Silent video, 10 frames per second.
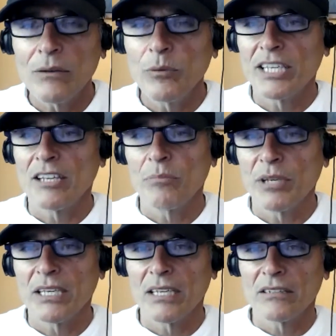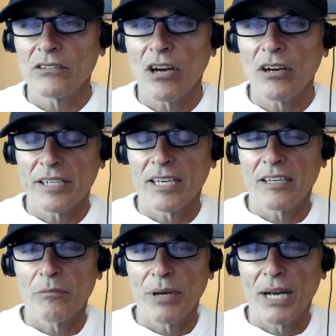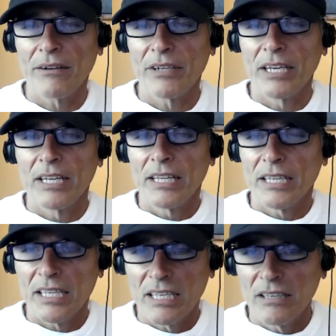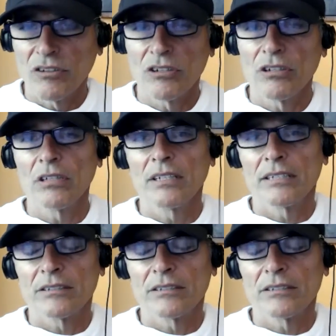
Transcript: we can begin talking about evil,